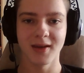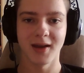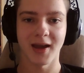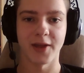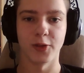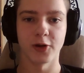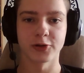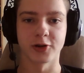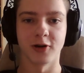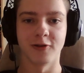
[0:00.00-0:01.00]
and
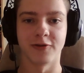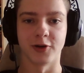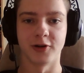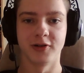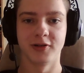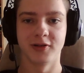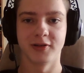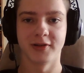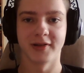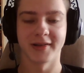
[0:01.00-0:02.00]
not go for
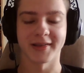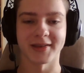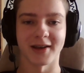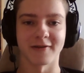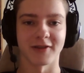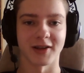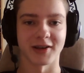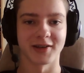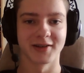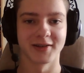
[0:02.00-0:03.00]
stuff
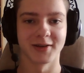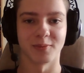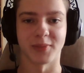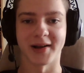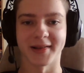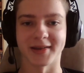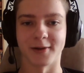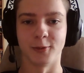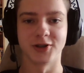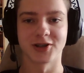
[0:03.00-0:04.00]
like pasta,
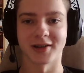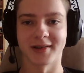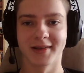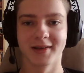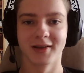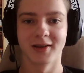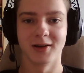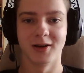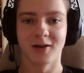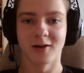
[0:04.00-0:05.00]
which has
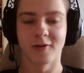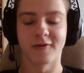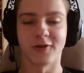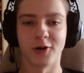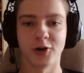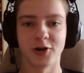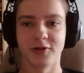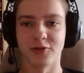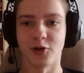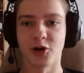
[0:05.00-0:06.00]
4
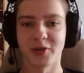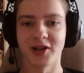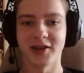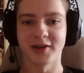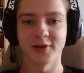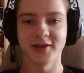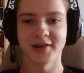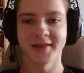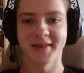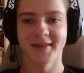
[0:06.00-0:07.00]
normal
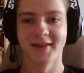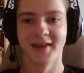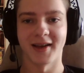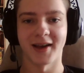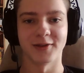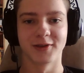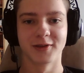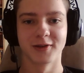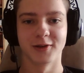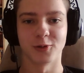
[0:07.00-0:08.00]
ingredients and
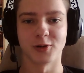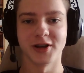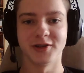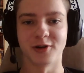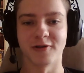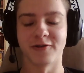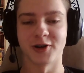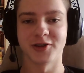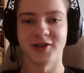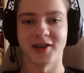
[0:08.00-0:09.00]
20 or
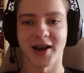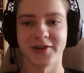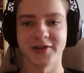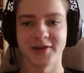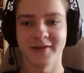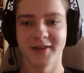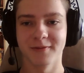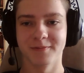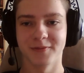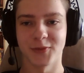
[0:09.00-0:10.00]
30 additives
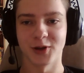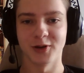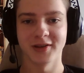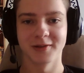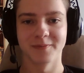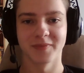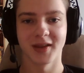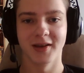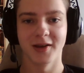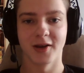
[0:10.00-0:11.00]
to it.
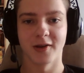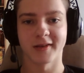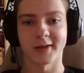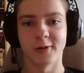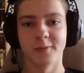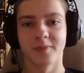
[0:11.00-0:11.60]
So